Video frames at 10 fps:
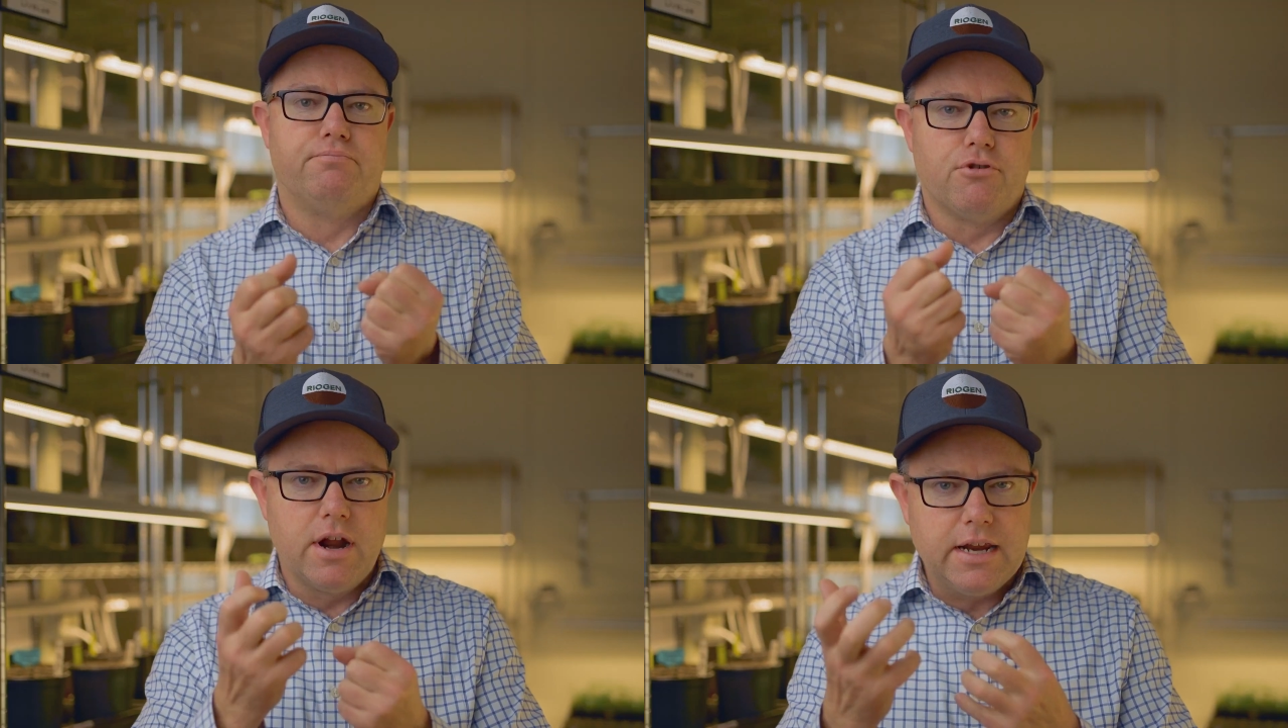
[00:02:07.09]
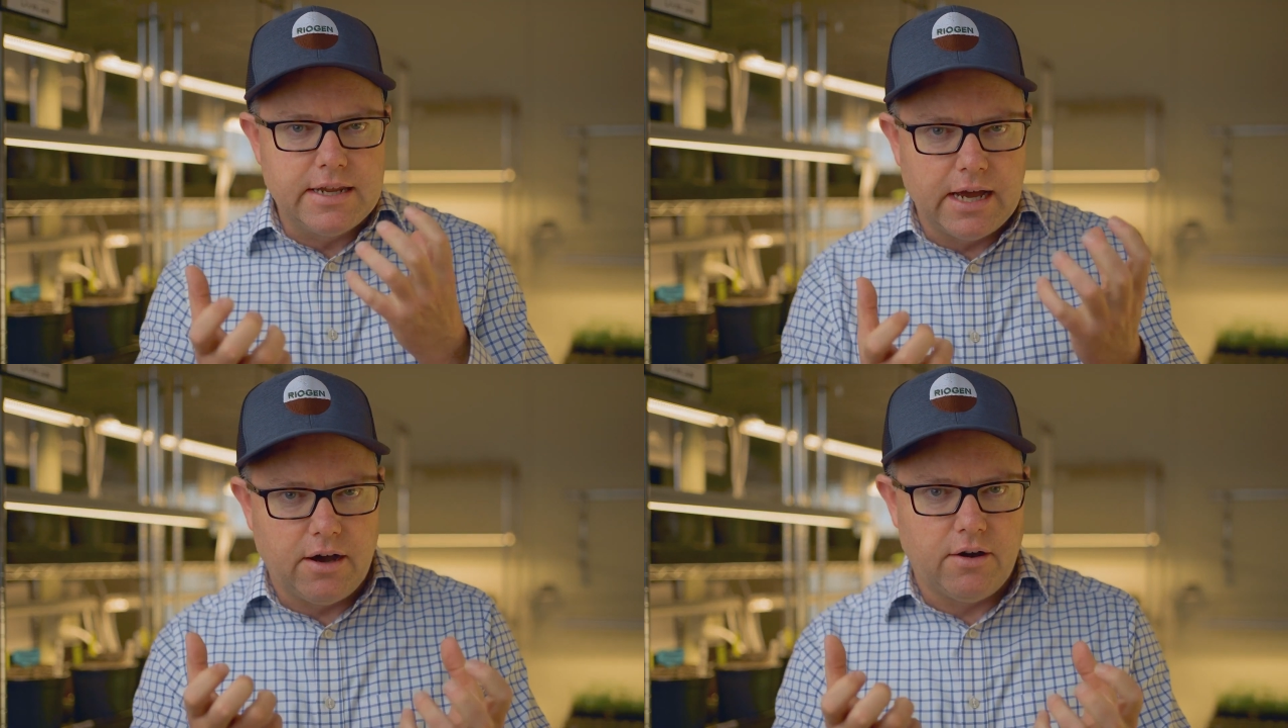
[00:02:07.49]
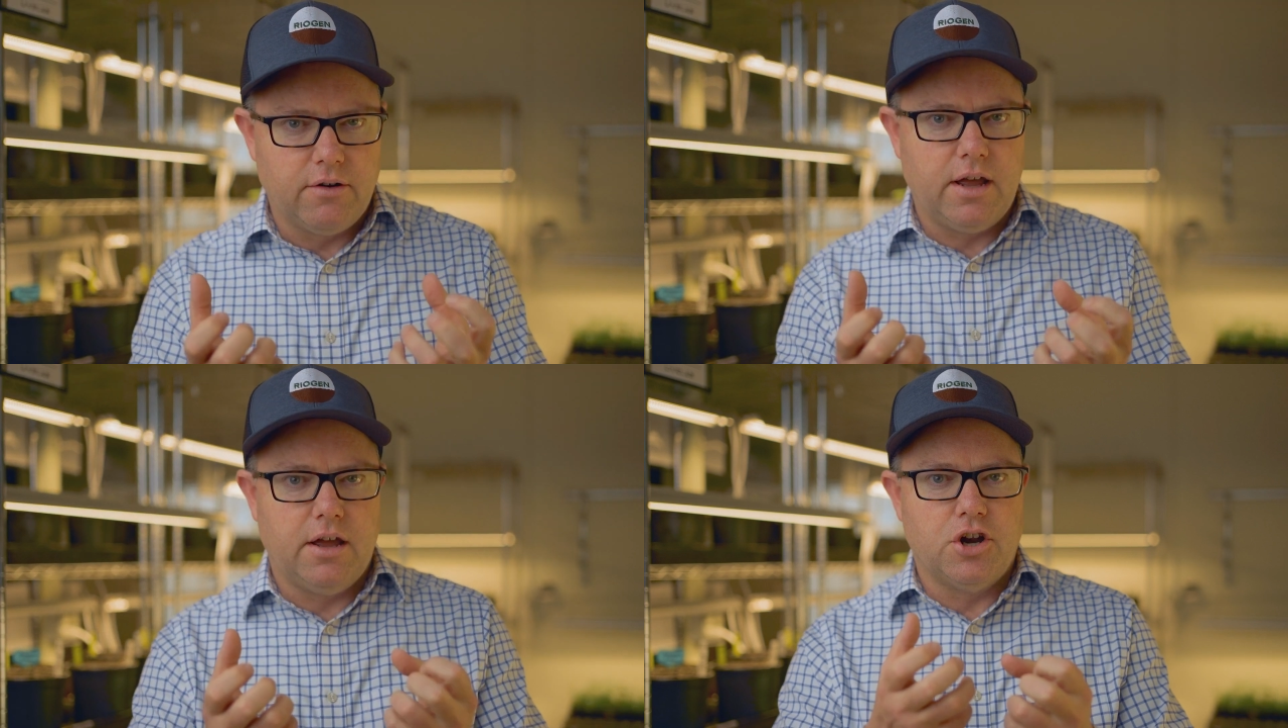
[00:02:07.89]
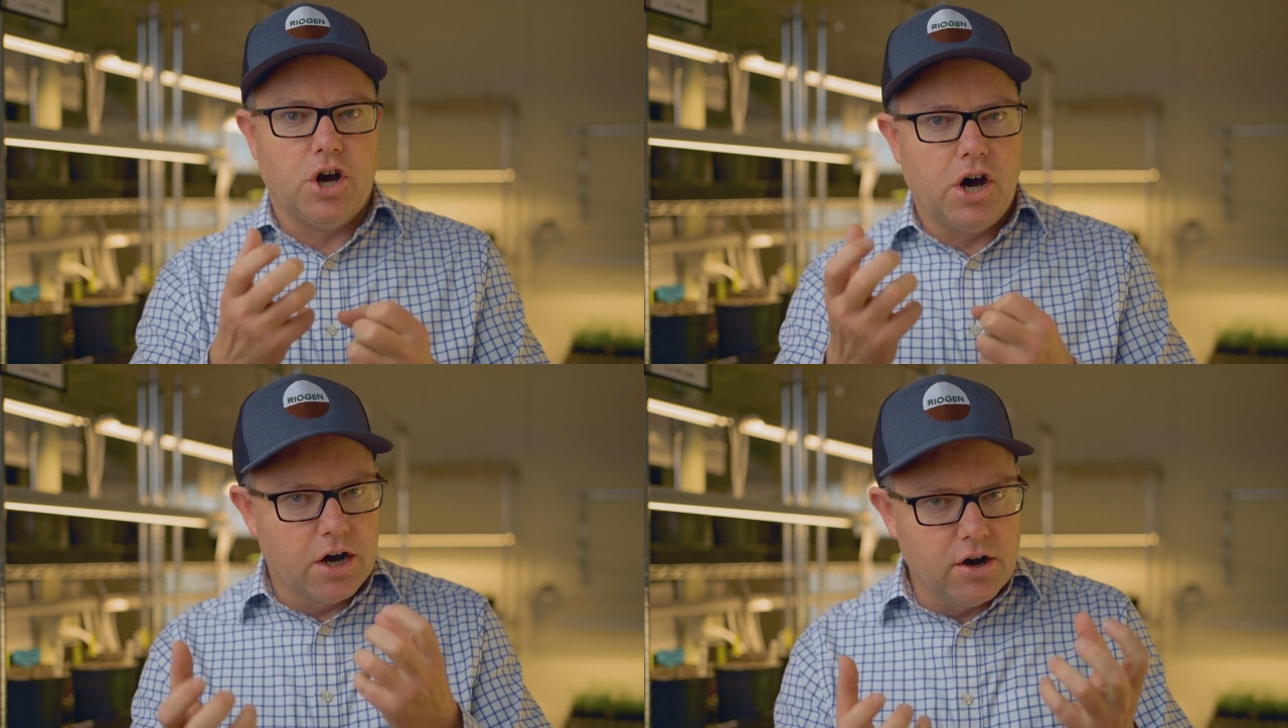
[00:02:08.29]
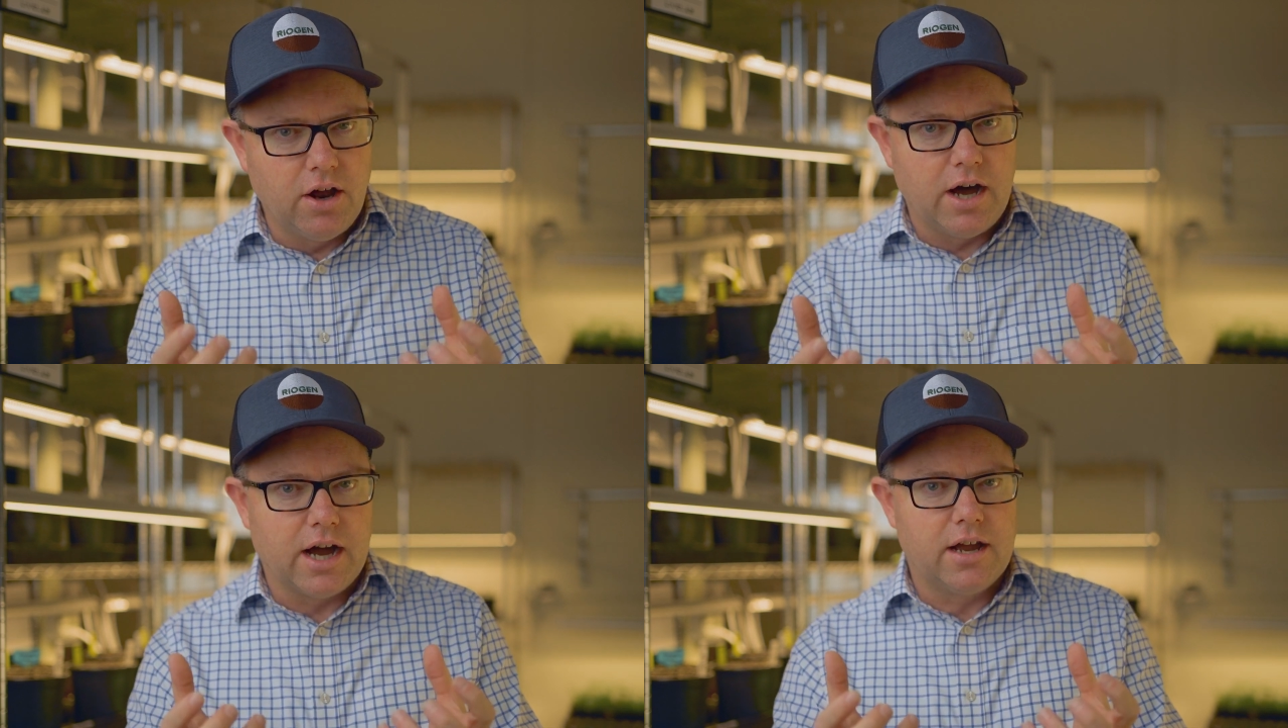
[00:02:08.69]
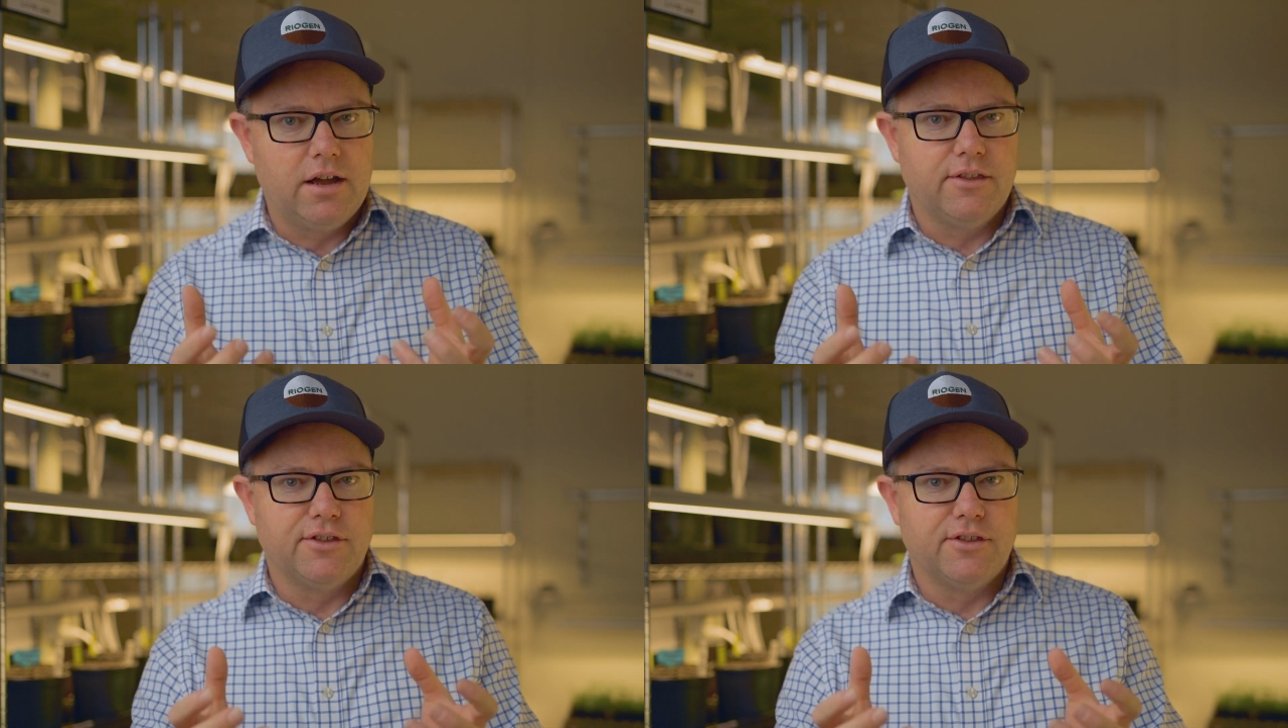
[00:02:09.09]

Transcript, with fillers: break down and unlock